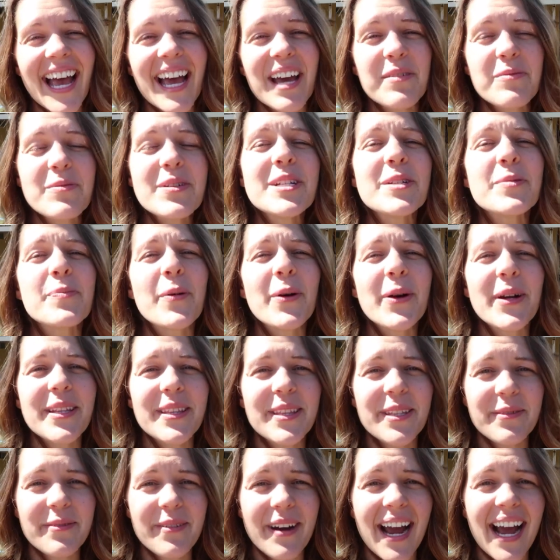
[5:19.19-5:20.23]
At which
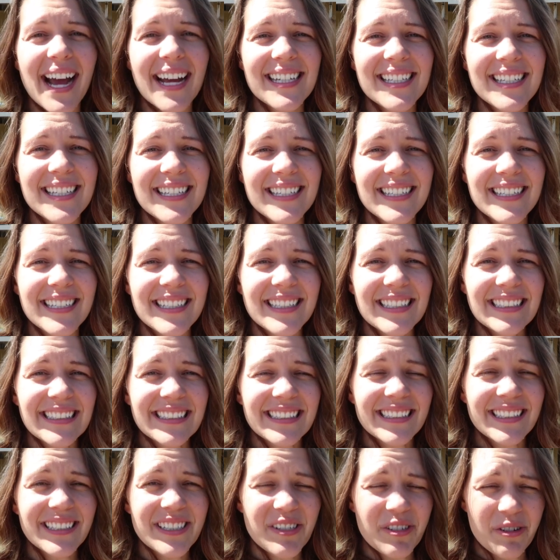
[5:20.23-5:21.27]
point the rat
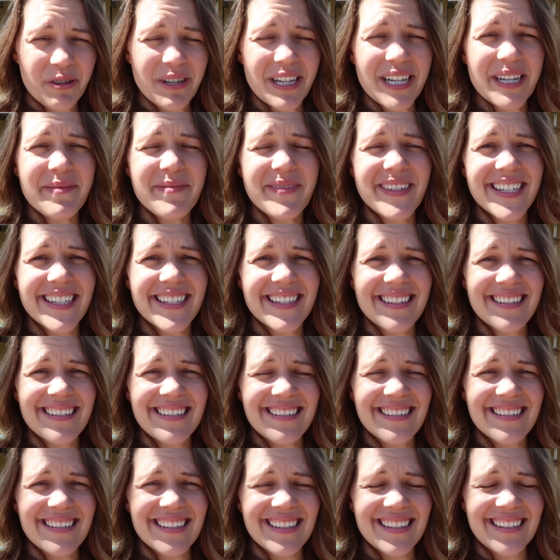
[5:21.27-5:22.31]
screamed and
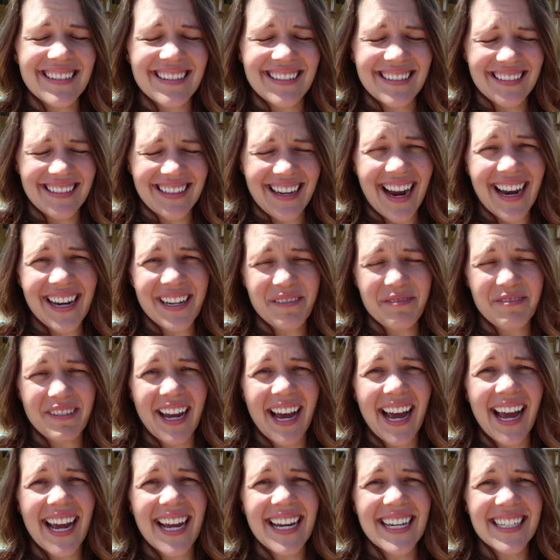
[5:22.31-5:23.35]
kind of
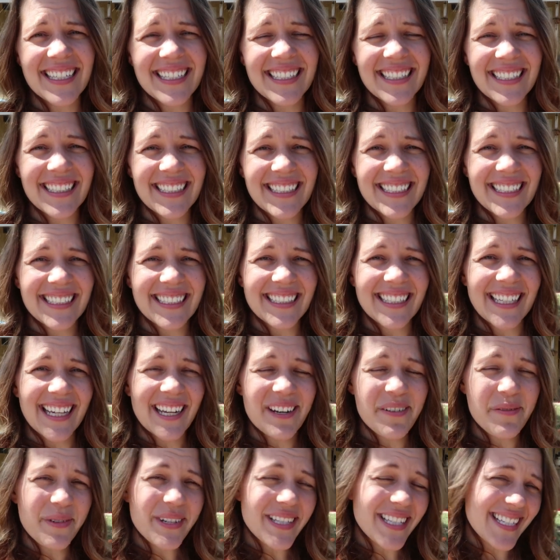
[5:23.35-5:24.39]
died,
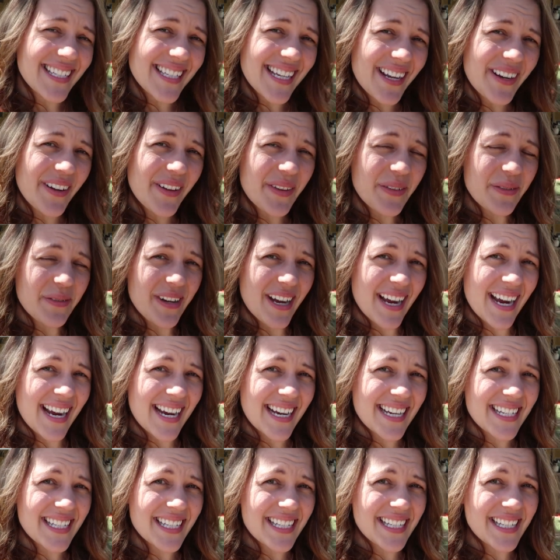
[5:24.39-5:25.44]
and it wasn't dead all the
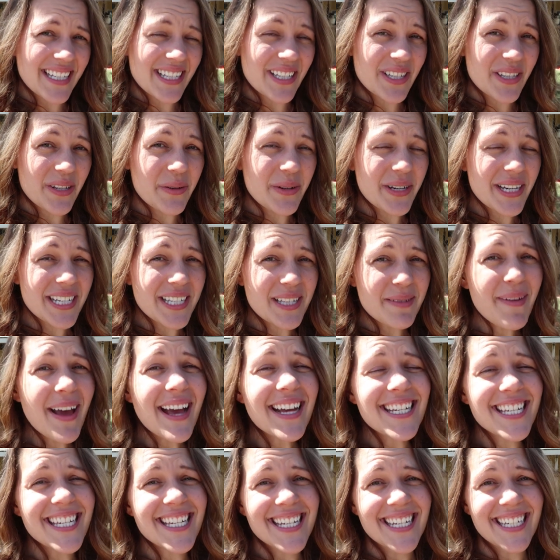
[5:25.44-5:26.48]
way, so he
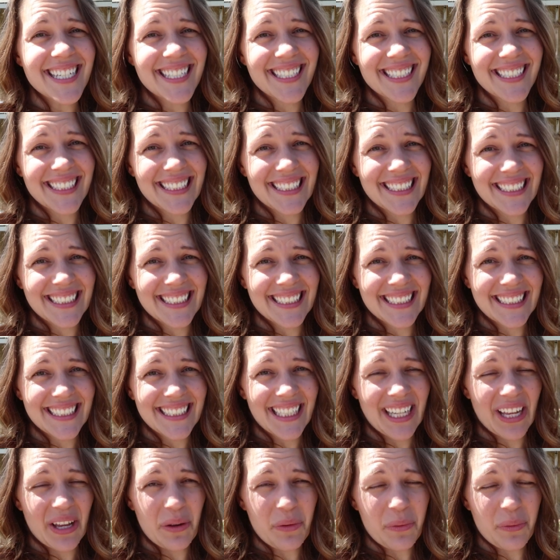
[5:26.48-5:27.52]
smashed it
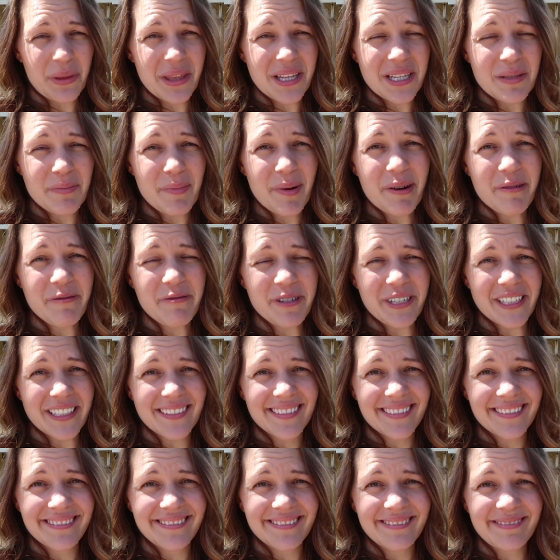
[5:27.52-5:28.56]
with his bare foot.